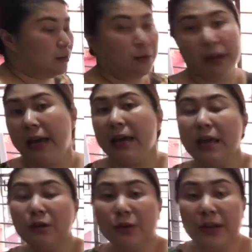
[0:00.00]
Okay,
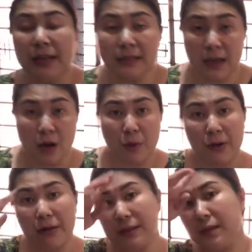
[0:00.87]
ingredients are
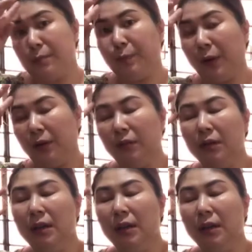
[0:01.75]
very simple.